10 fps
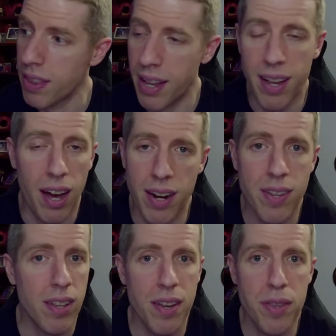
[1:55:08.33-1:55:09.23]
That
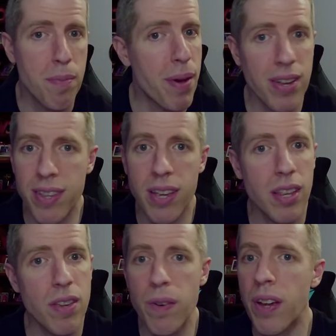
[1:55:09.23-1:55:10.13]
honestly is the best thing
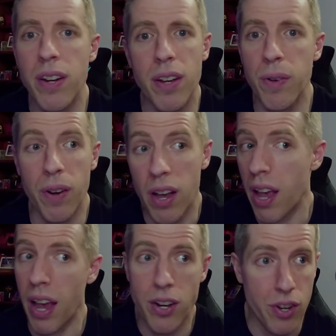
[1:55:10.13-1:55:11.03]
that you can do.
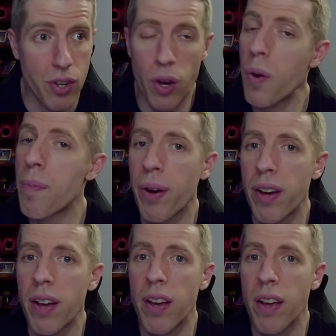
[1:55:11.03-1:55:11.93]
And just hope
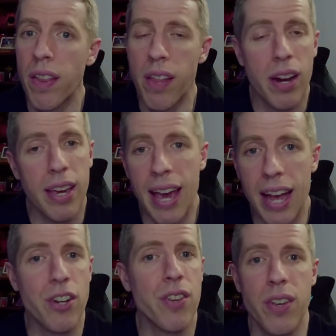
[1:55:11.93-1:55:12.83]
that it
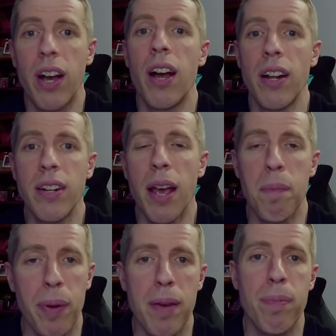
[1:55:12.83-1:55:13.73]
catches on
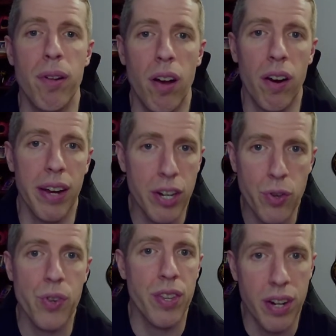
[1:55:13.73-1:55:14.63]
and people are
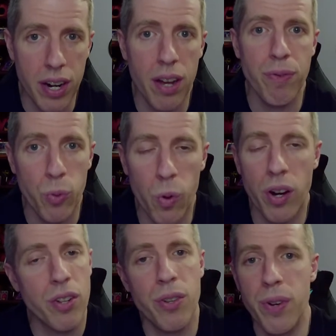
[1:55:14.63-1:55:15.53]
interested enough to
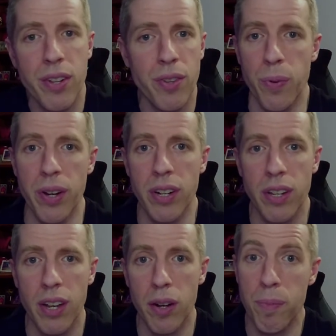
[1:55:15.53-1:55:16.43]
want to tune into
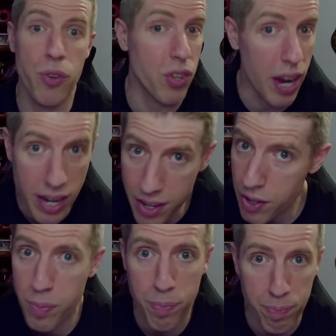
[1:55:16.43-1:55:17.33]
it. You know,
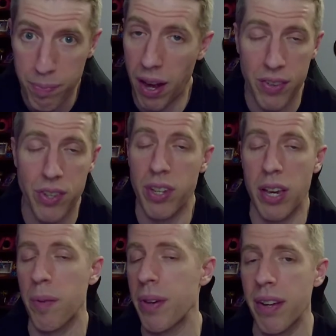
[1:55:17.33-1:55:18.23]
Mercedes is obviously
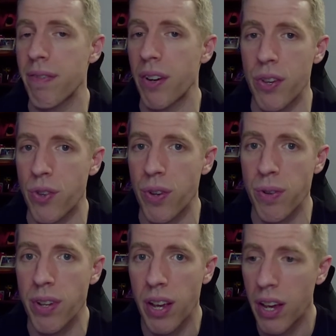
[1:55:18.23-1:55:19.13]
coming in very soon.